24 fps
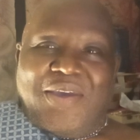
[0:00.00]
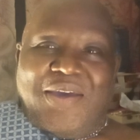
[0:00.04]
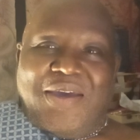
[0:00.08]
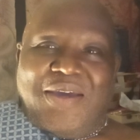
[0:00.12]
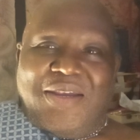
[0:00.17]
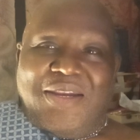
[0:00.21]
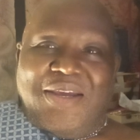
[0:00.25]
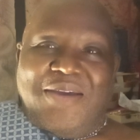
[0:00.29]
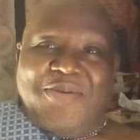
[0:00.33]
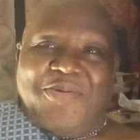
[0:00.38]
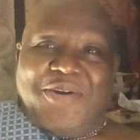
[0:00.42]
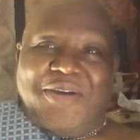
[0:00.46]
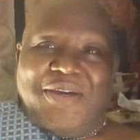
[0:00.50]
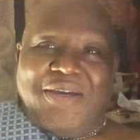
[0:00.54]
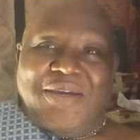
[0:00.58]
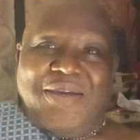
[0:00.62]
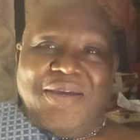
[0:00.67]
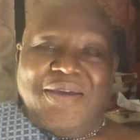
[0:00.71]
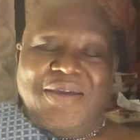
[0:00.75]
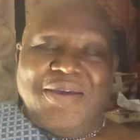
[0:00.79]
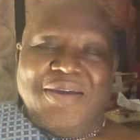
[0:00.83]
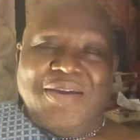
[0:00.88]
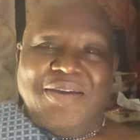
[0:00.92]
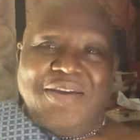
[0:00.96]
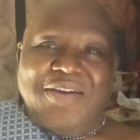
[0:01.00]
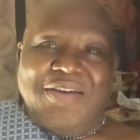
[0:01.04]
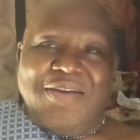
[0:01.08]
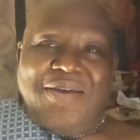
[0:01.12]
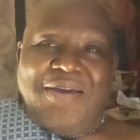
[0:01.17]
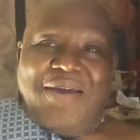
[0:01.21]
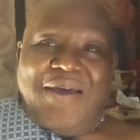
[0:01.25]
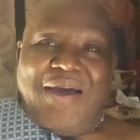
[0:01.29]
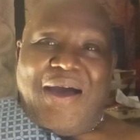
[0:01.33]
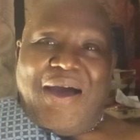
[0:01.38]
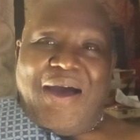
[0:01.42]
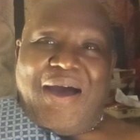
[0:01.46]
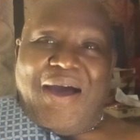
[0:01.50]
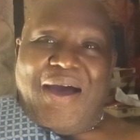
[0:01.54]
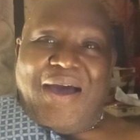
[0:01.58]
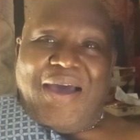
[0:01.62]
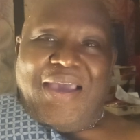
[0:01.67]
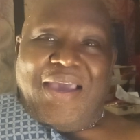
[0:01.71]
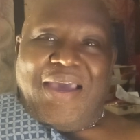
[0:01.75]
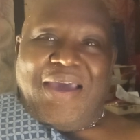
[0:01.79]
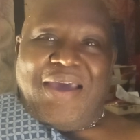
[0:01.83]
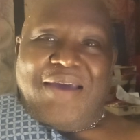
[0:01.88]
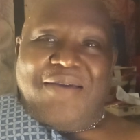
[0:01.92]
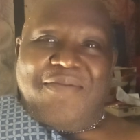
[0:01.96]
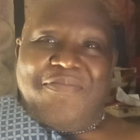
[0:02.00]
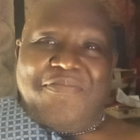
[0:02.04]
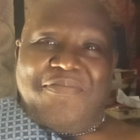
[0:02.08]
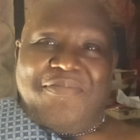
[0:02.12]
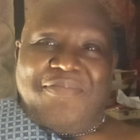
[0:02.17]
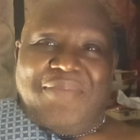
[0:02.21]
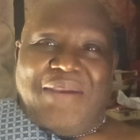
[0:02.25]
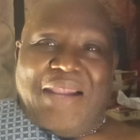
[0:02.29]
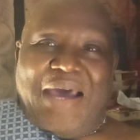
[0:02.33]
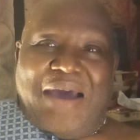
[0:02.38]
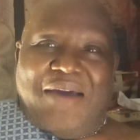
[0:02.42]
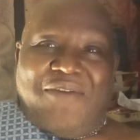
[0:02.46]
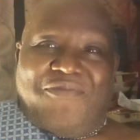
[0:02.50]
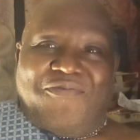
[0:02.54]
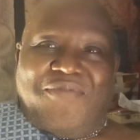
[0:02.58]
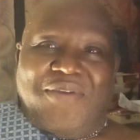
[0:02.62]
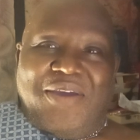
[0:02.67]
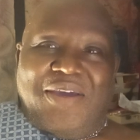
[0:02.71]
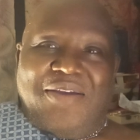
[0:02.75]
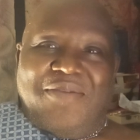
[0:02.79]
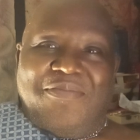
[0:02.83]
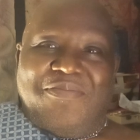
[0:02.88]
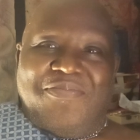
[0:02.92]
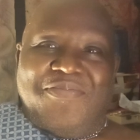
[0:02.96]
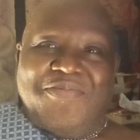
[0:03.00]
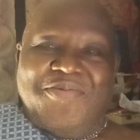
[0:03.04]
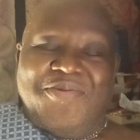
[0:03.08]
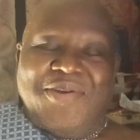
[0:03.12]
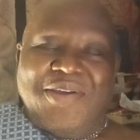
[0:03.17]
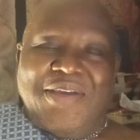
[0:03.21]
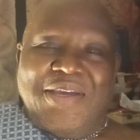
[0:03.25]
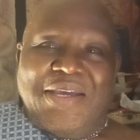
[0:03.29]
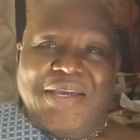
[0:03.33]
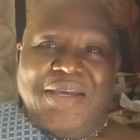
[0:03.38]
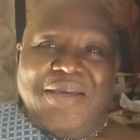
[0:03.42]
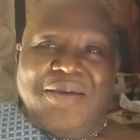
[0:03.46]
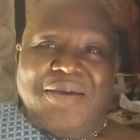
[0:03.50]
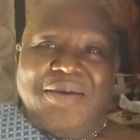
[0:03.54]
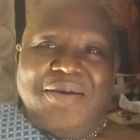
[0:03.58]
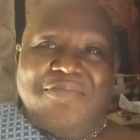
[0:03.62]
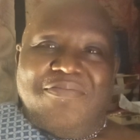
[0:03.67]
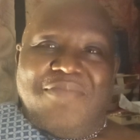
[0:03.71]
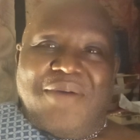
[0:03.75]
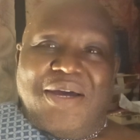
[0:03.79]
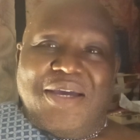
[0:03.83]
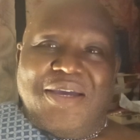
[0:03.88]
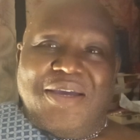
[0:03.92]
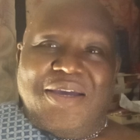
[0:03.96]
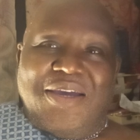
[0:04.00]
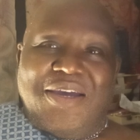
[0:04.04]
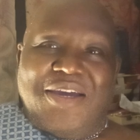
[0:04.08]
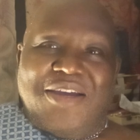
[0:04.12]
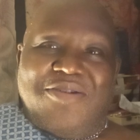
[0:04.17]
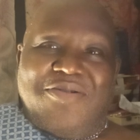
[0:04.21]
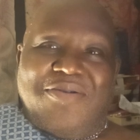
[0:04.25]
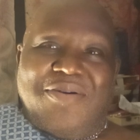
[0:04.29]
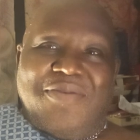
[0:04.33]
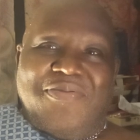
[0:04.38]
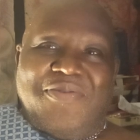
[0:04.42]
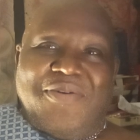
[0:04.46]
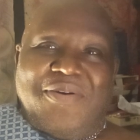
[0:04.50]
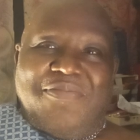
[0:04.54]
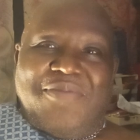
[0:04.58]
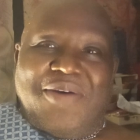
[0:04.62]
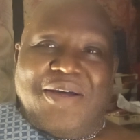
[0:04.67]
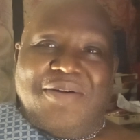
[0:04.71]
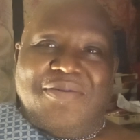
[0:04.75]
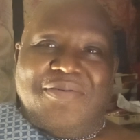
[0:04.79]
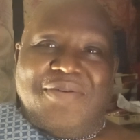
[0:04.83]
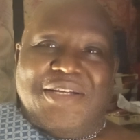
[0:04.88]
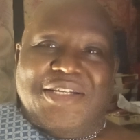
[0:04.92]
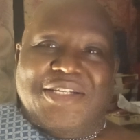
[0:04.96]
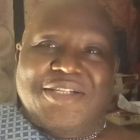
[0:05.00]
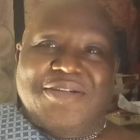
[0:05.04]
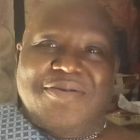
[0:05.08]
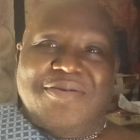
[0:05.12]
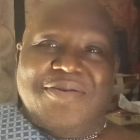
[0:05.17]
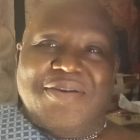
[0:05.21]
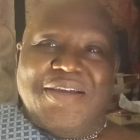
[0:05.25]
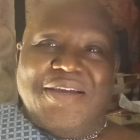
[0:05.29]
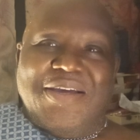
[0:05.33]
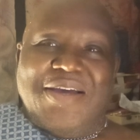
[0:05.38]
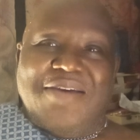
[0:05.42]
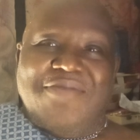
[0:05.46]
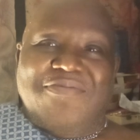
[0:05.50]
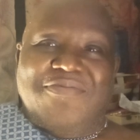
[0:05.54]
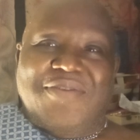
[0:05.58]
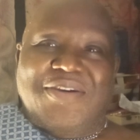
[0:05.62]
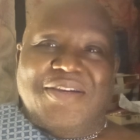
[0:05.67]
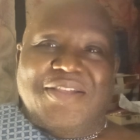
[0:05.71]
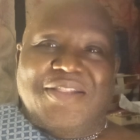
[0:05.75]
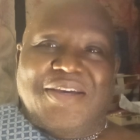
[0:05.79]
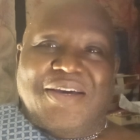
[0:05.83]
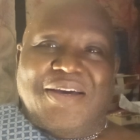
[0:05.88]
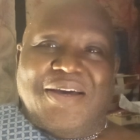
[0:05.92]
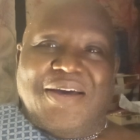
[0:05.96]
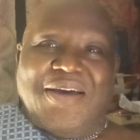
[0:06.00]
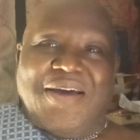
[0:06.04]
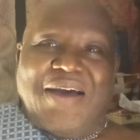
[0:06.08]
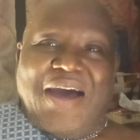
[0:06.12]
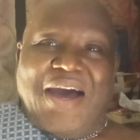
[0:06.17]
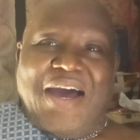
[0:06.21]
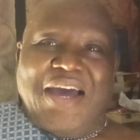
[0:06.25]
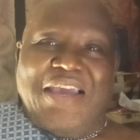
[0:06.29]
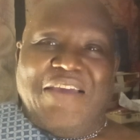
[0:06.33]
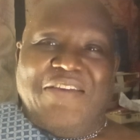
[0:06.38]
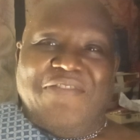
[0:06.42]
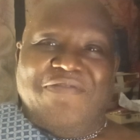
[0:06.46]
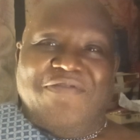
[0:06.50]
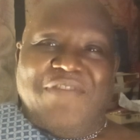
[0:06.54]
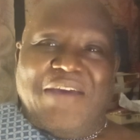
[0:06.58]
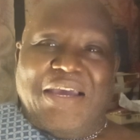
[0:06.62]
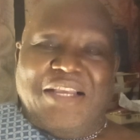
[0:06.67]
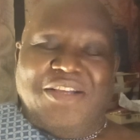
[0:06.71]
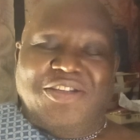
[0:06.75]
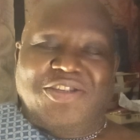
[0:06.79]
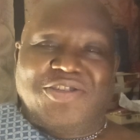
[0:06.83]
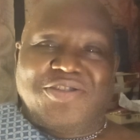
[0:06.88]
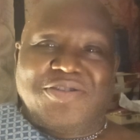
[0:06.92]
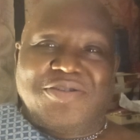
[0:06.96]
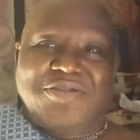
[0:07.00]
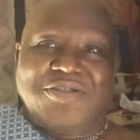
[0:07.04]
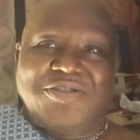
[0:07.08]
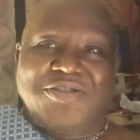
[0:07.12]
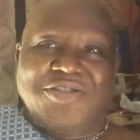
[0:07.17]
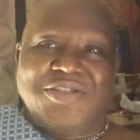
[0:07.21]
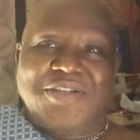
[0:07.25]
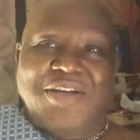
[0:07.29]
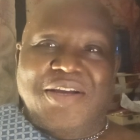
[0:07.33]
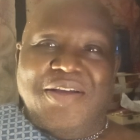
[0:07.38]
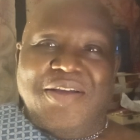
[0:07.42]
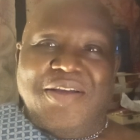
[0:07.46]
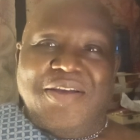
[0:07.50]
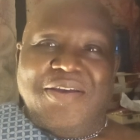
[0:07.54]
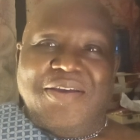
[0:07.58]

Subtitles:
Anyway, I am laughing my head off about what's going on with iVentures.